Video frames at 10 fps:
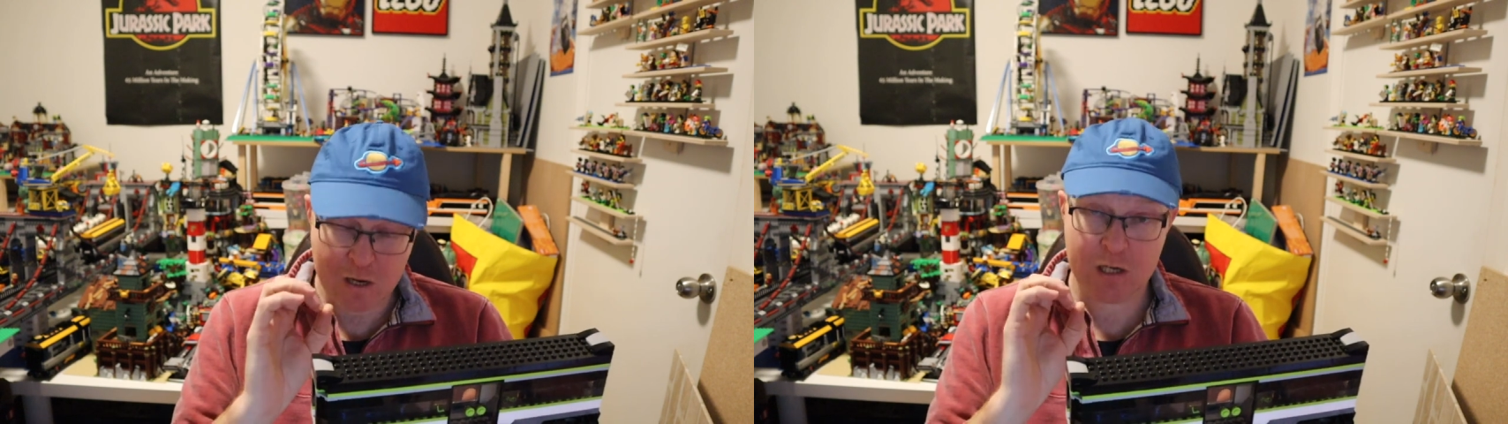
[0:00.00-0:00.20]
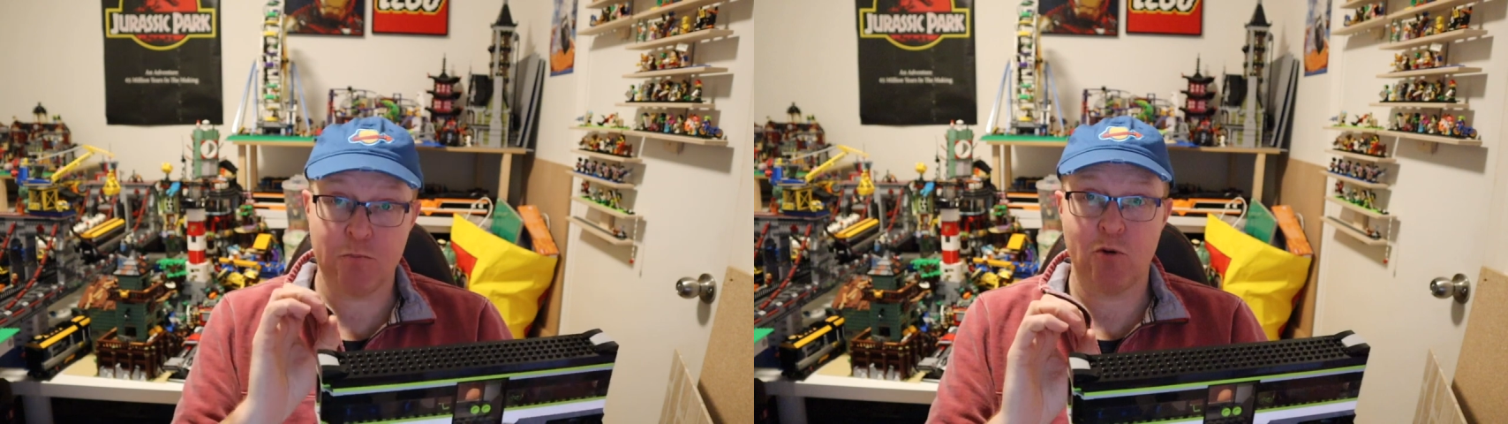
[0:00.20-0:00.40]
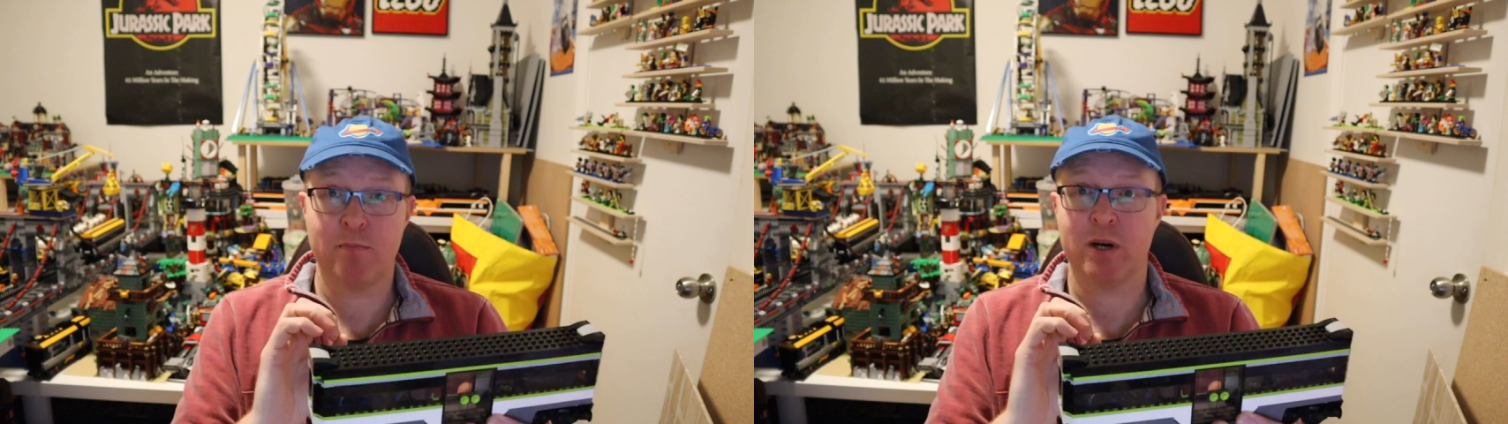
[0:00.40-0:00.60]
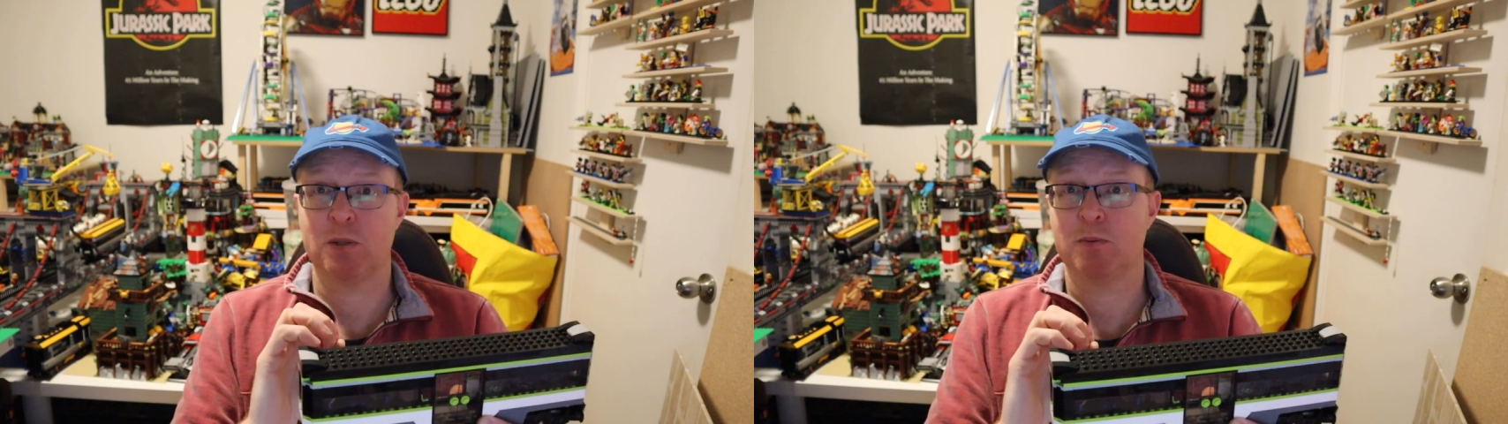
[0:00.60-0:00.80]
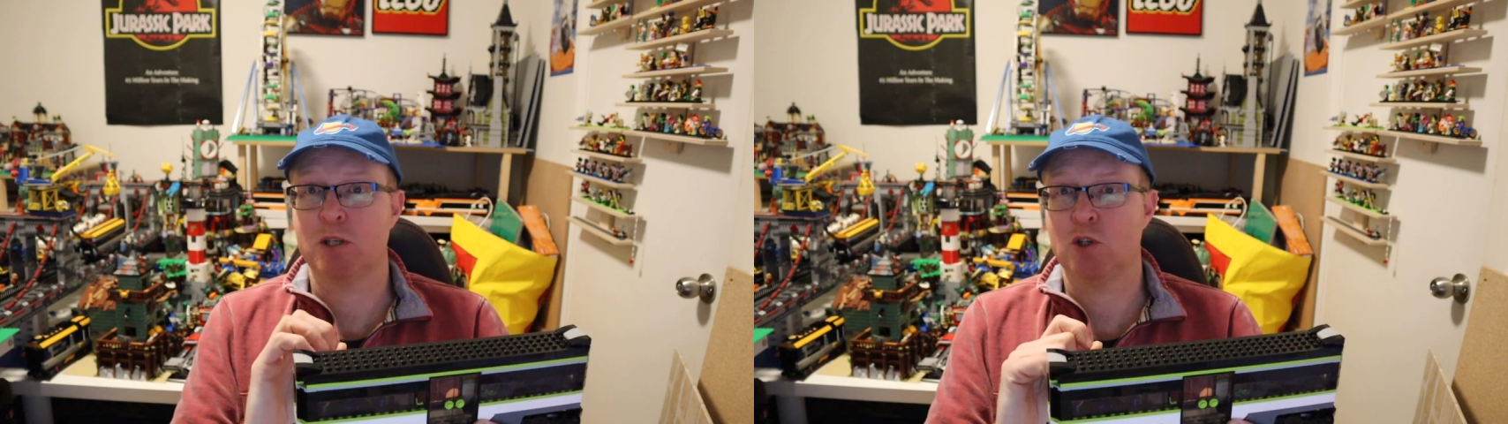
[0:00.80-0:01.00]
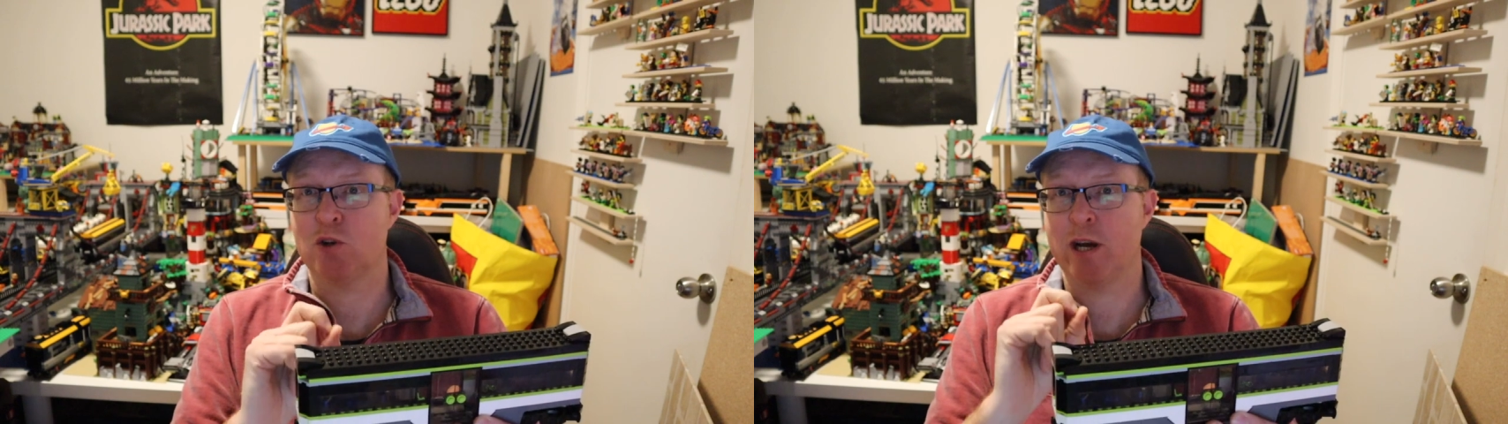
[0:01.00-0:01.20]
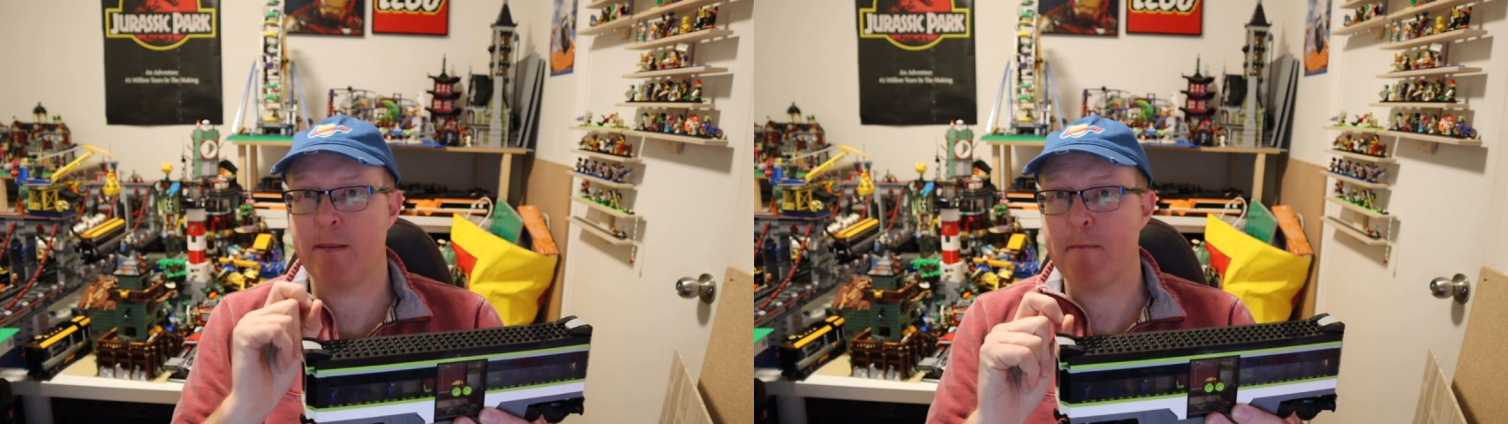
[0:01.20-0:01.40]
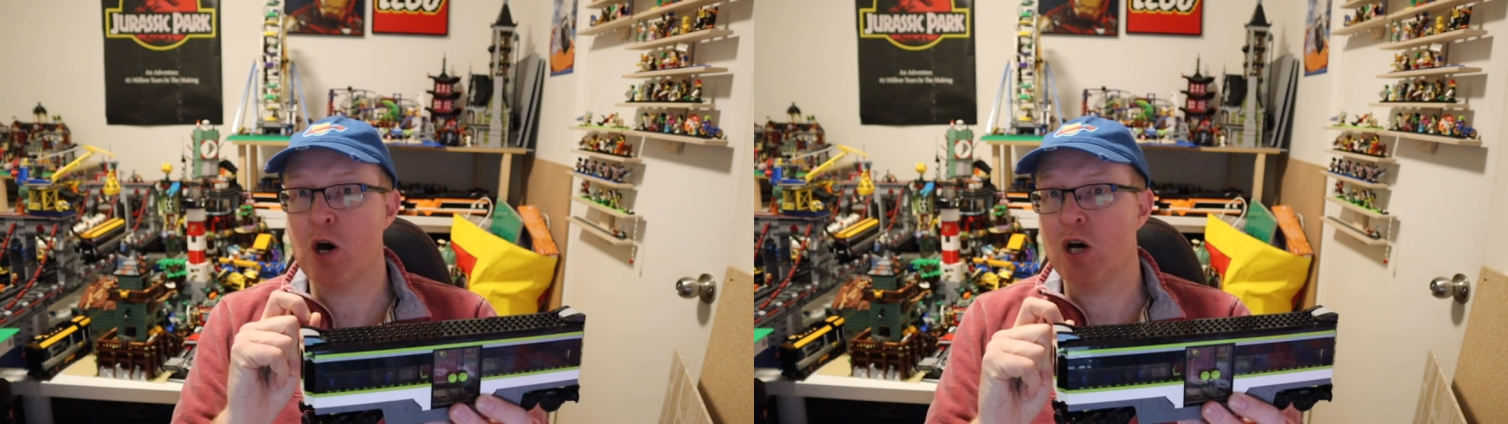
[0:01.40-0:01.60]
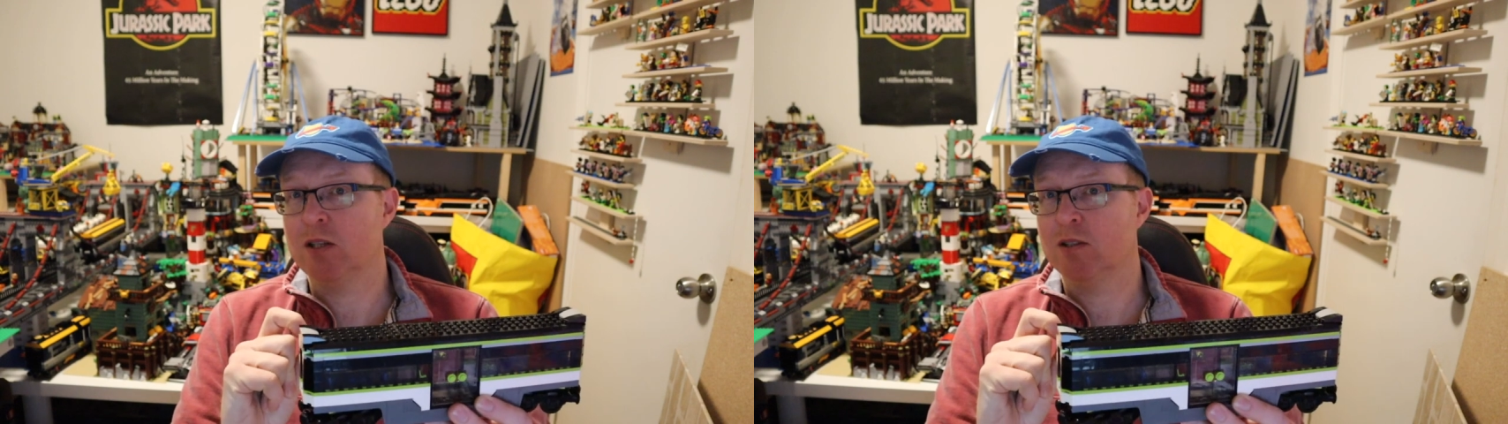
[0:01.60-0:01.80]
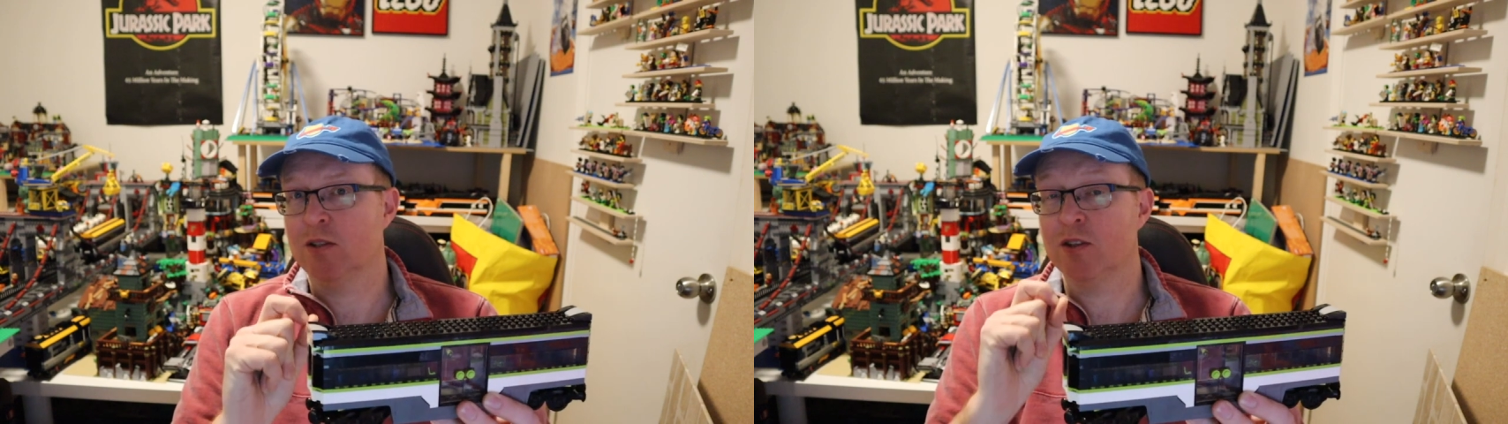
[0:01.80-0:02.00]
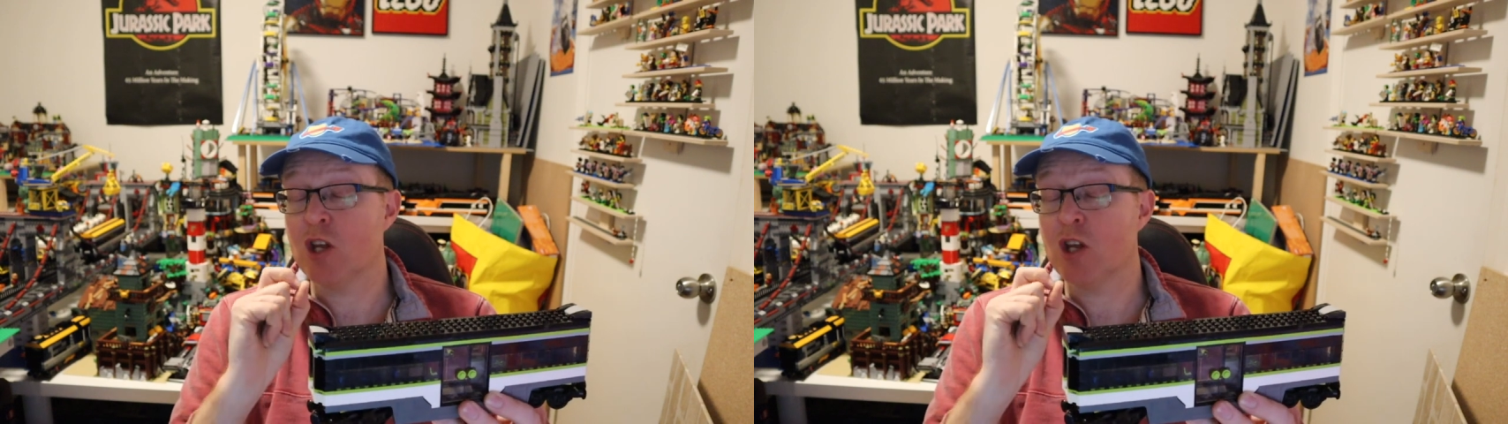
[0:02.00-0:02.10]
much more impressed with this train in person